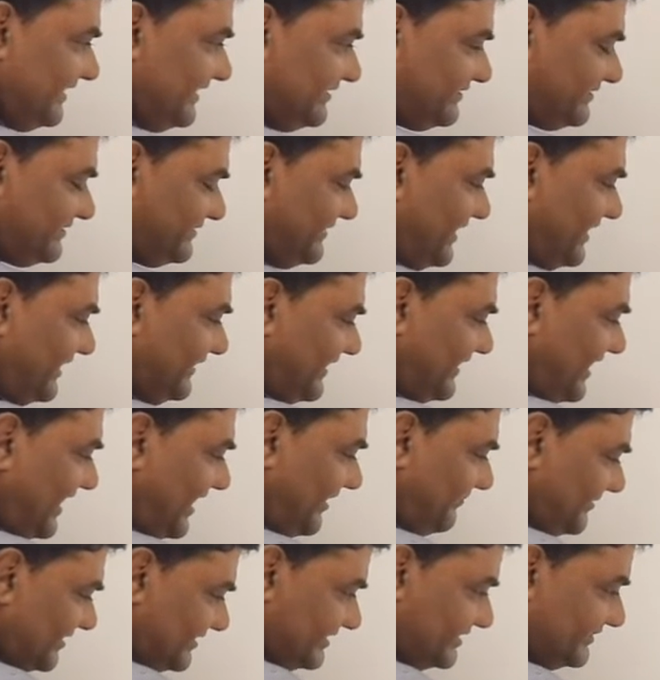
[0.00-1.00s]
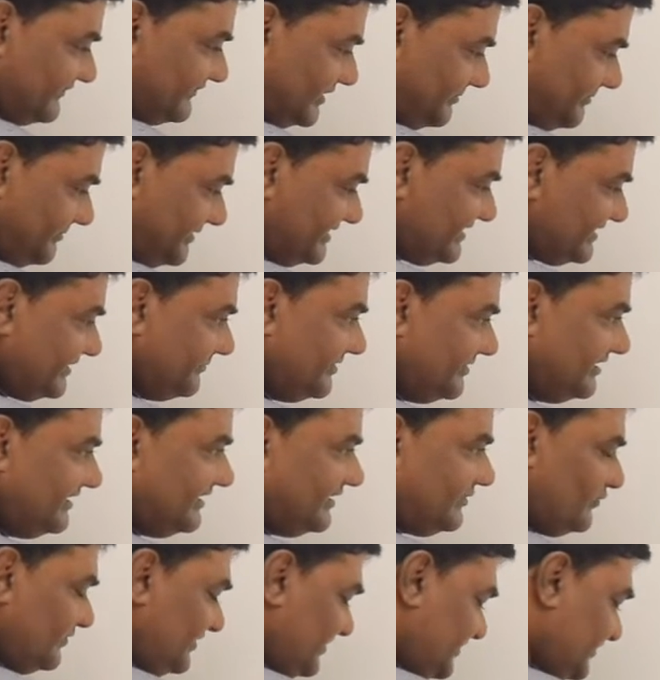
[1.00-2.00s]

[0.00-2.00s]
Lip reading: things that happens will be similar to